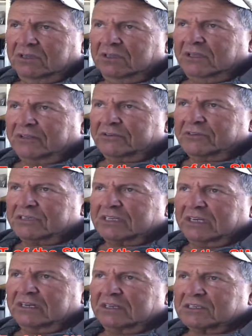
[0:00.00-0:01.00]
the other
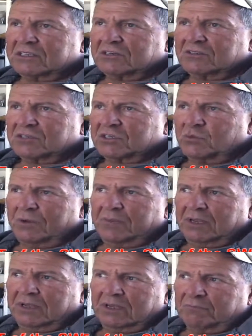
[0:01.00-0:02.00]
cygnets,
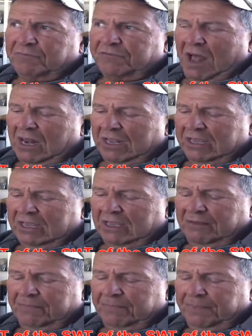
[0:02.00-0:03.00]
swimming and frolicking,